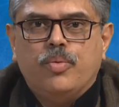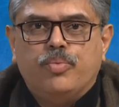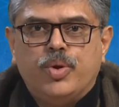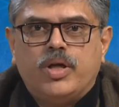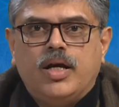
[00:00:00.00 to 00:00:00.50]

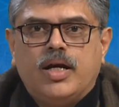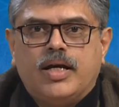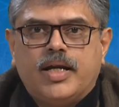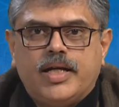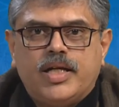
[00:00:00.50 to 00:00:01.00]
put a
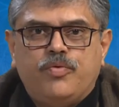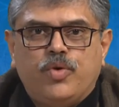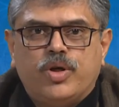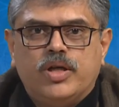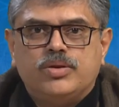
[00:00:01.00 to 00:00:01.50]
greater
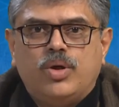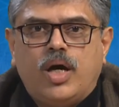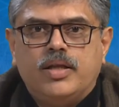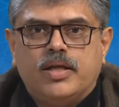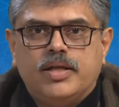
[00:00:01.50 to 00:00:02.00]
focus
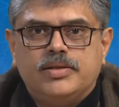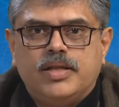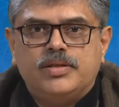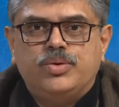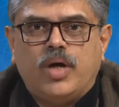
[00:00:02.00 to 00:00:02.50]
on the
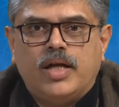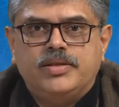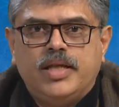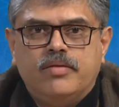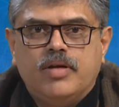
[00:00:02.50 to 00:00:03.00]
research to
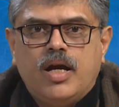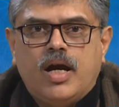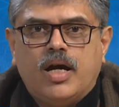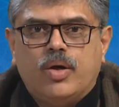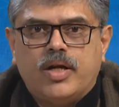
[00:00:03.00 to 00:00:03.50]
achieve
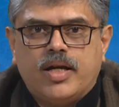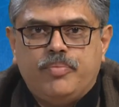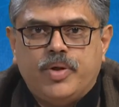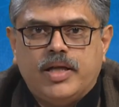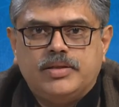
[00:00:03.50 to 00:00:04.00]
a good
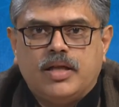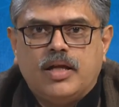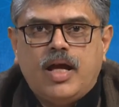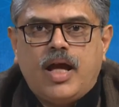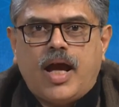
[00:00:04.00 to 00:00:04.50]
reputation
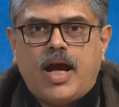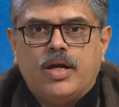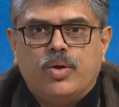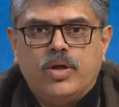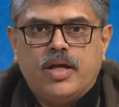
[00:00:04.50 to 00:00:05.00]

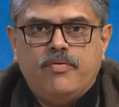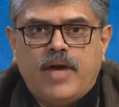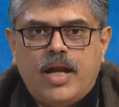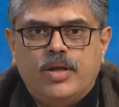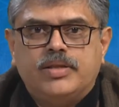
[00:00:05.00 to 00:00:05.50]
and good
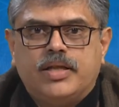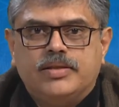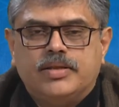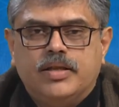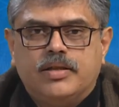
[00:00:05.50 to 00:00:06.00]
evaluation
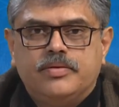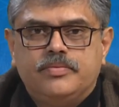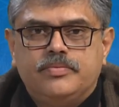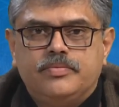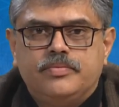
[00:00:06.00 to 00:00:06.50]
result.
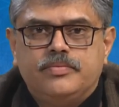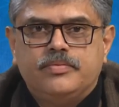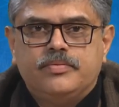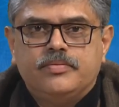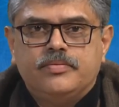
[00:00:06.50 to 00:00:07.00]

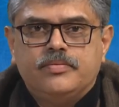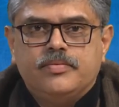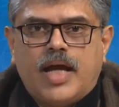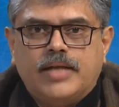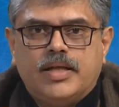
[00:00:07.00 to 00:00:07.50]

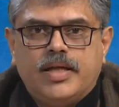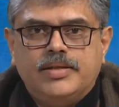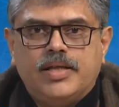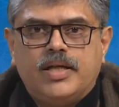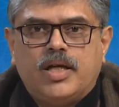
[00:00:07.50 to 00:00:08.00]
As a
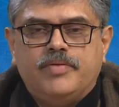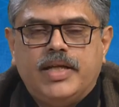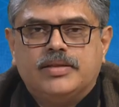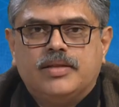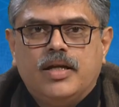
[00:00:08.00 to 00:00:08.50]
result of
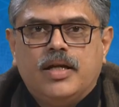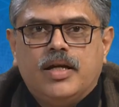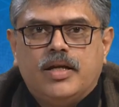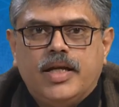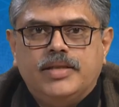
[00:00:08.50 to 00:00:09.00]
this,
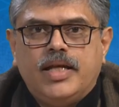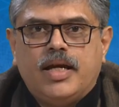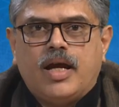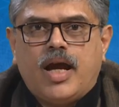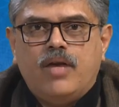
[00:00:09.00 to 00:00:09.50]

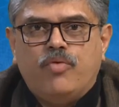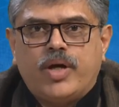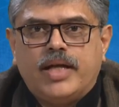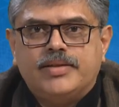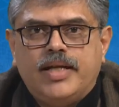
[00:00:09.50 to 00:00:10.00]
teaching and
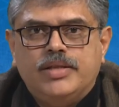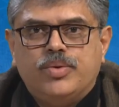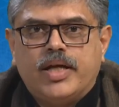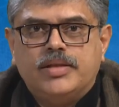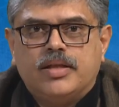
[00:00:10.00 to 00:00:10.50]
vocational
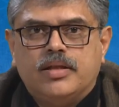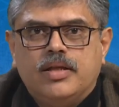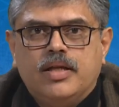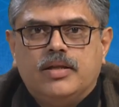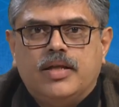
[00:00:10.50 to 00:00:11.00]
education,
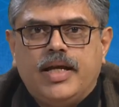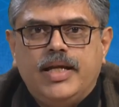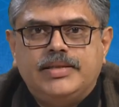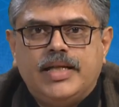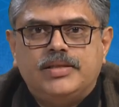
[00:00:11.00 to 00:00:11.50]
the
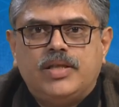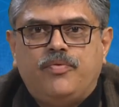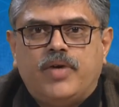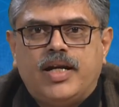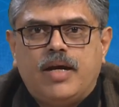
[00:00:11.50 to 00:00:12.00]
essence of
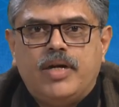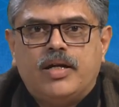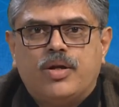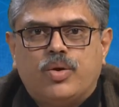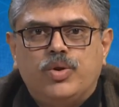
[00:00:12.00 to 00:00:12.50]

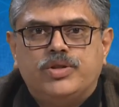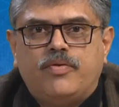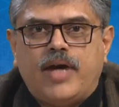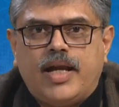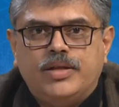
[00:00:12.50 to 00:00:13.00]
fundamental roles of
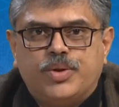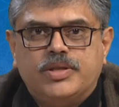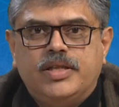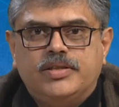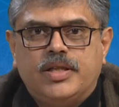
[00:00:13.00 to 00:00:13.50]
higher
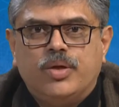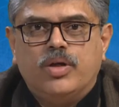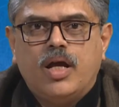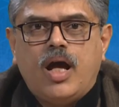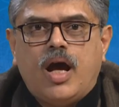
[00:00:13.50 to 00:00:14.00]
education institute,
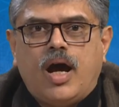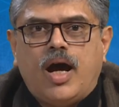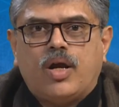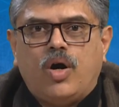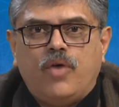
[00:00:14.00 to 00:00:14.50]

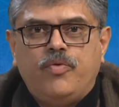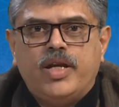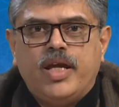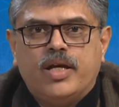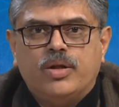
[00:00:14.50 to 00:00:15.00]
are often
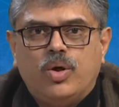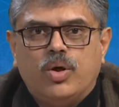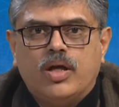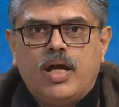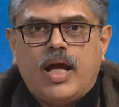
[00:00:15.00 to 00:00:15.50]

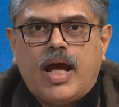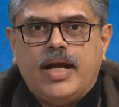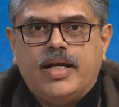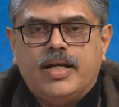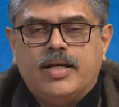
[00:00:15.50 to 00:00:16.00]
ignored
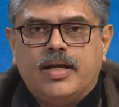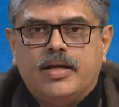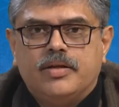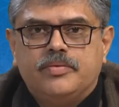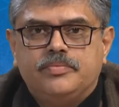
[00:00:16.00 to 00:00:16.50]
and
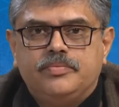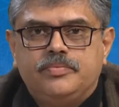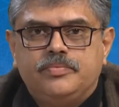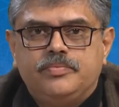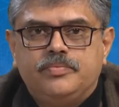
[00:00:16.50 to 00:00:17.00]
degraded.
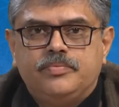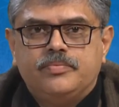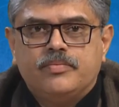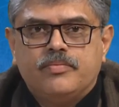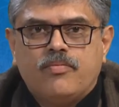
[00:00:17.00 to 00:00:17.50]

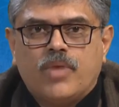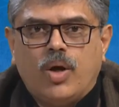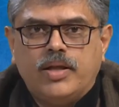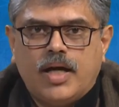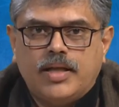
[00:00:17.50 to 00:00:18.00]

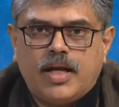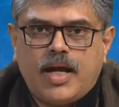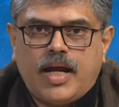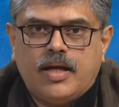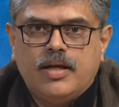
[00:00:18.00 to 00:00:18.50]
On the other
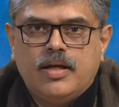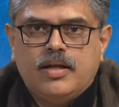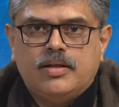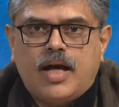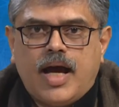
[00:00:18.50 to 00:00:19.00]
hand,
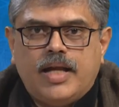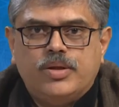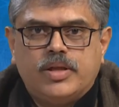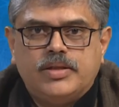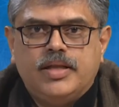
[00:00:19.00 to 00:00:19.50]
the higher
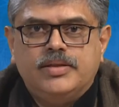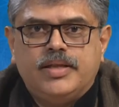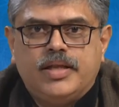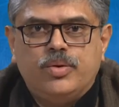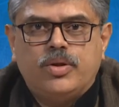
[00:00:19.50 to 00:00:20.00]
education
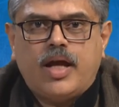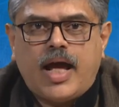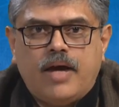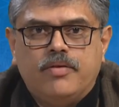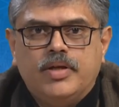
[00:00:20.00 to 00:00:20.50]
institute
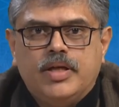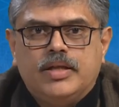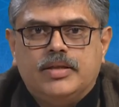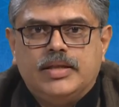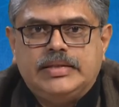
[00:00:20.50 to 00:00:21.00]
have
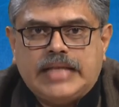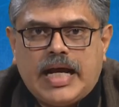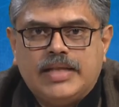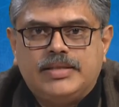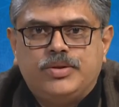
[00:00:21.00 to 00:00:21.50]
the
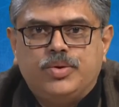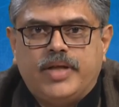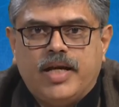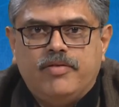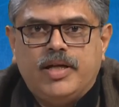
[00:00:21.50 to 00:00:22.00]
chance to
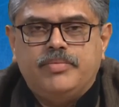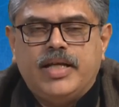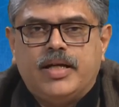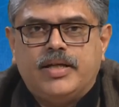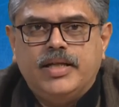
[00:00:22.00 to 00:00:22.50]
develop
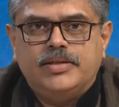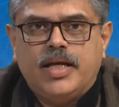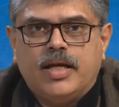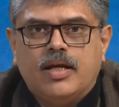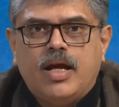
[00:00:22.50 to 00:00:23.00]
their
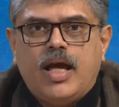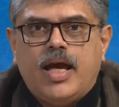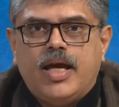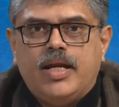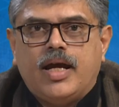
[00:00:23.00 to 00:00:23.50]
teaching
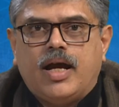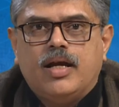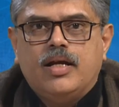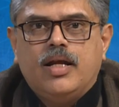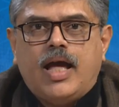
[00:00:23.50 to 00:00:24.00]
area
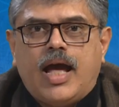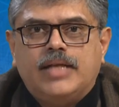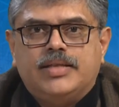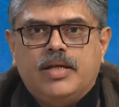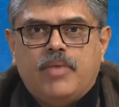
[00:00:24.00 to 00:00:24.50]

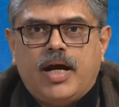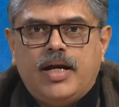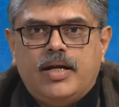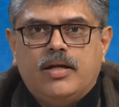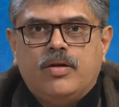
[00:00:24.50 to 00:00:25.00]
as
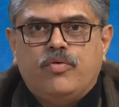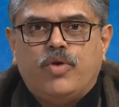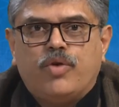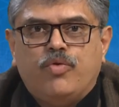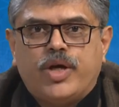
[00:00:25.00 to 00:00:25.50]
demand
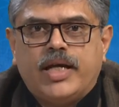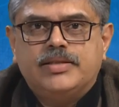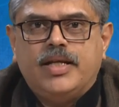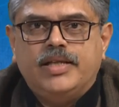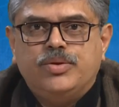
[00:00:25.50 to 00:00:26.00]
for
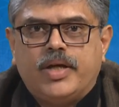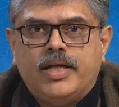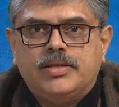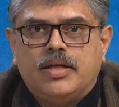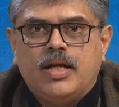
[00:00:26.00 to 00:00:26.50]
vocational
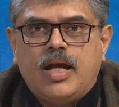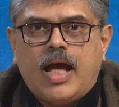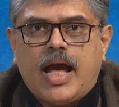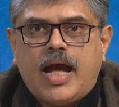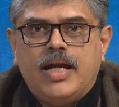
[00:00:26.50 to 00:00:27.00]
education
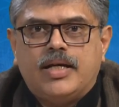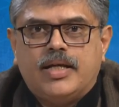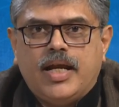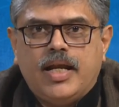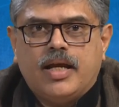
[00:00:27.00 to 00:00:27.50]
and
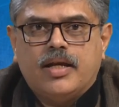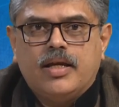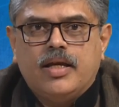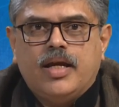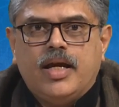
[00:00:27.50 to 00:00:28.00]
training
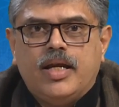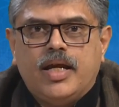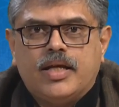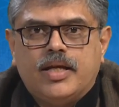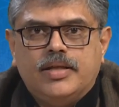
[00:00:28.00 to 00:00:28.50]
in
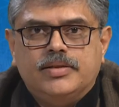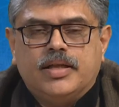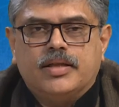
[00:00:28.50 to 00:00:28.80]
increasing.